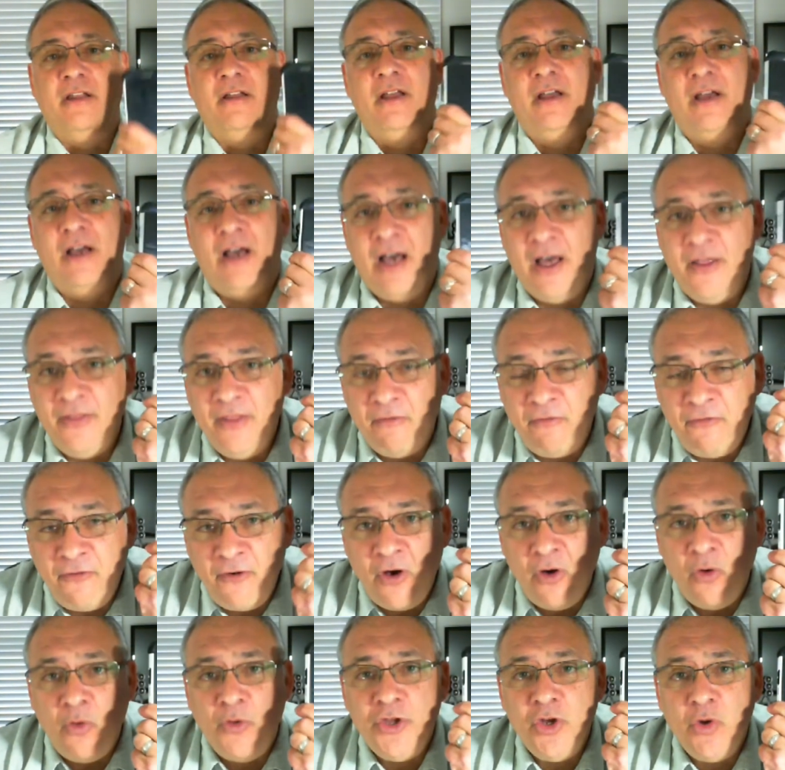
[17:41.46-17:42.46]
on the
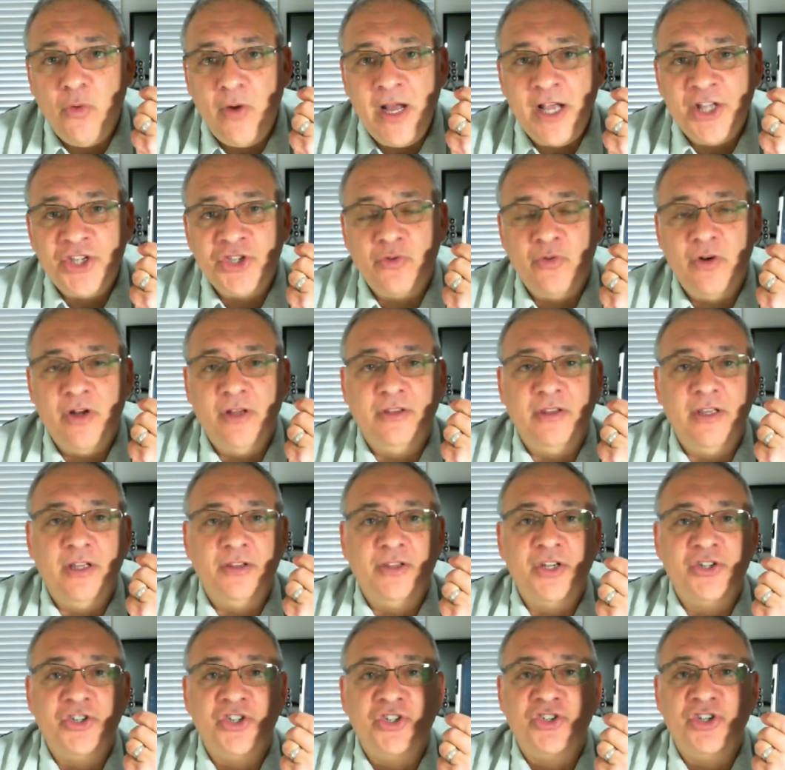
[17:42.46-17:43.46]
phone when you answer it that
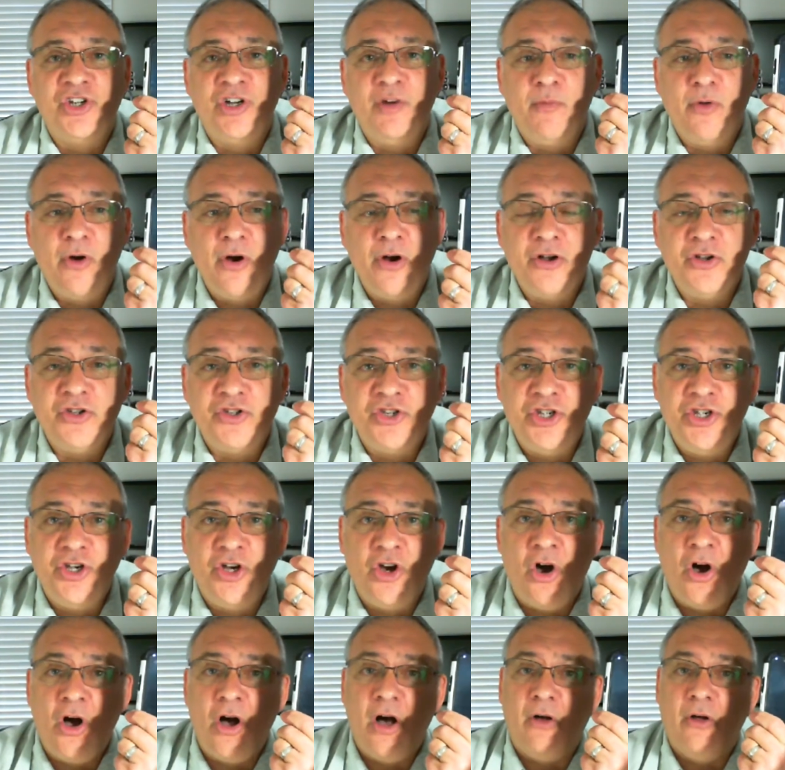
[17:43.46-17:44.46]
this is an emergency
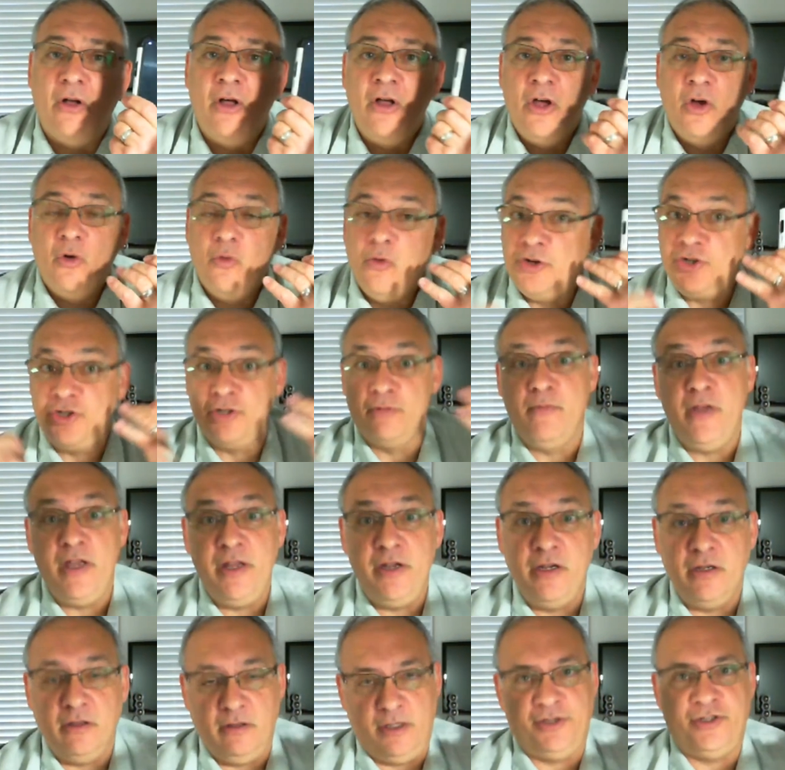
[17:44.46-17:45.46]
call, which
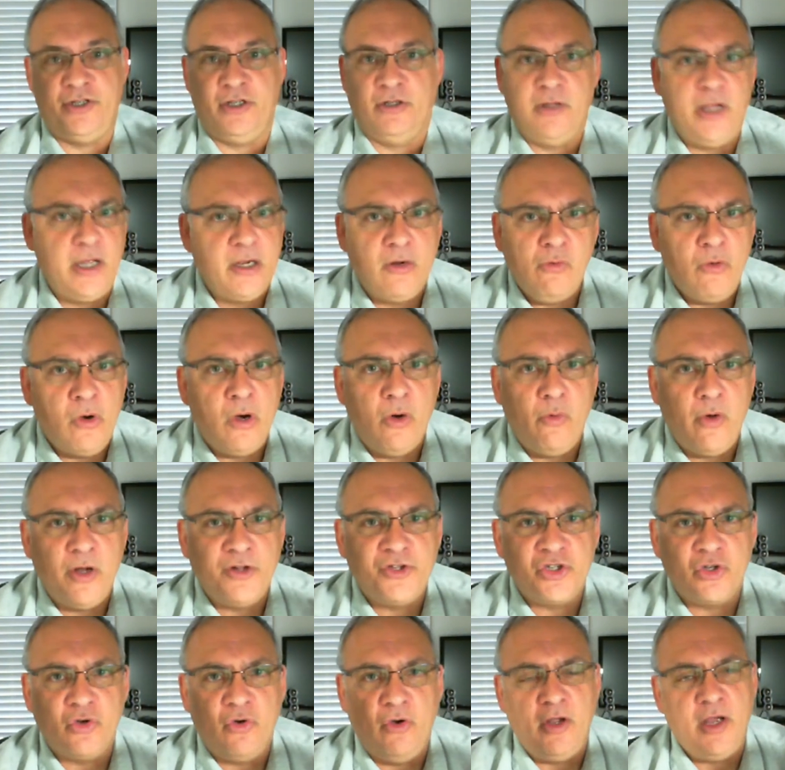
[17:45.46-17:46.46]
immediately says like, whoa,
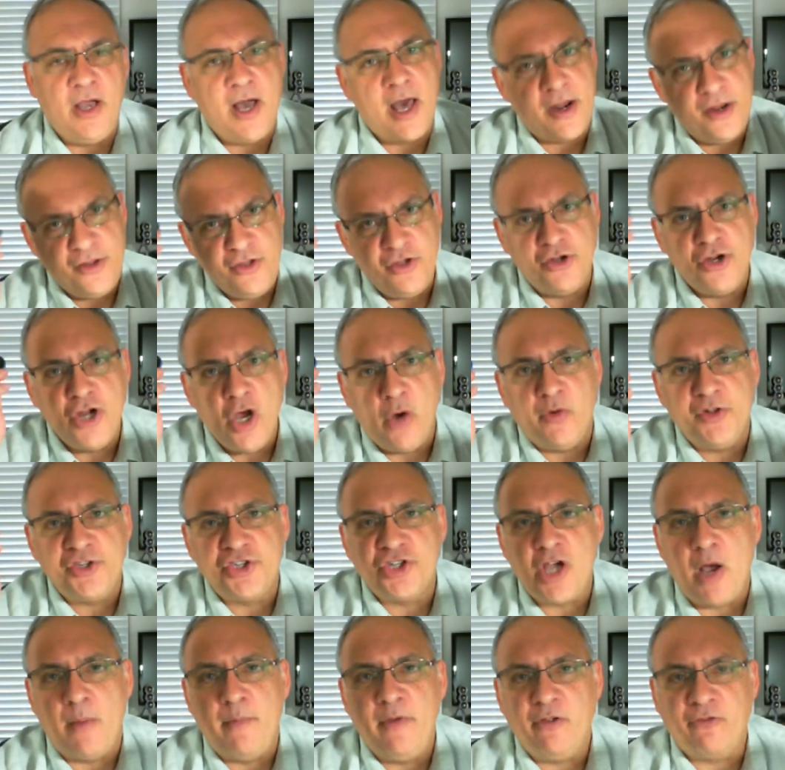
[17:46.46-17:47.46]
what's going on? And you know it's
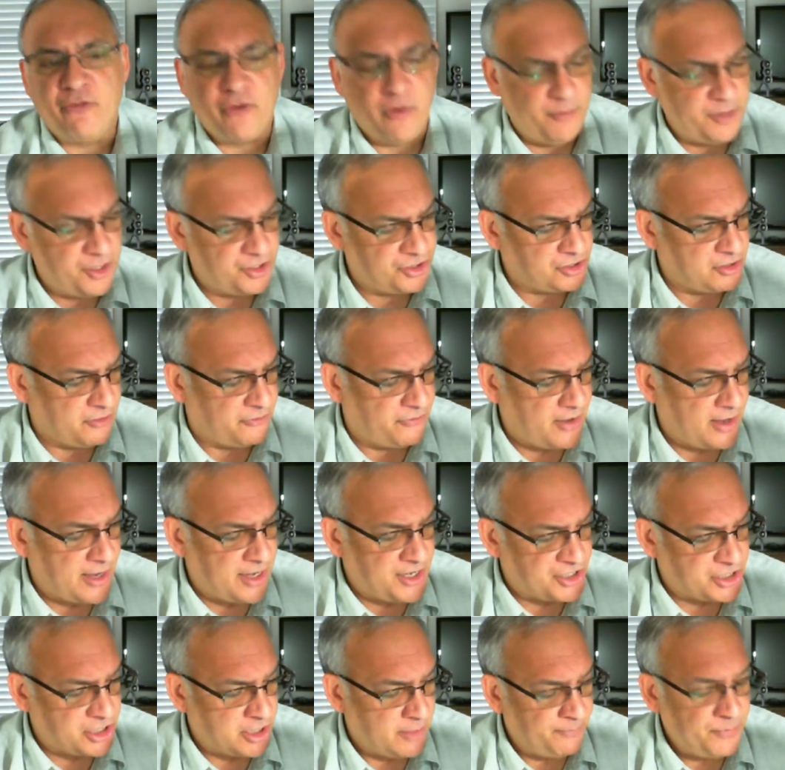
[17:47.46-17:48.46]
coming from this
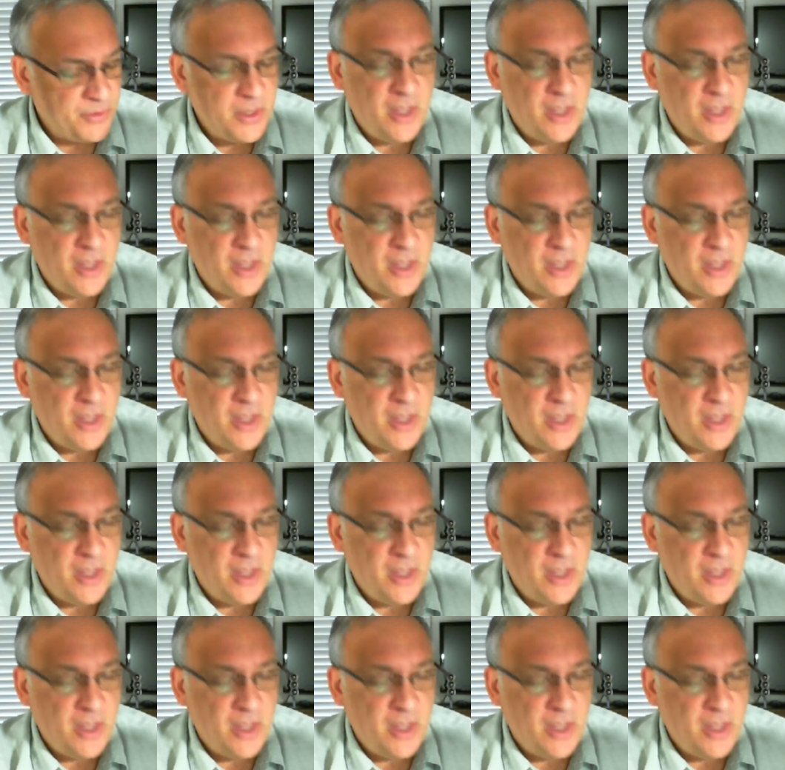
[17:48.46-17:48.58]
device.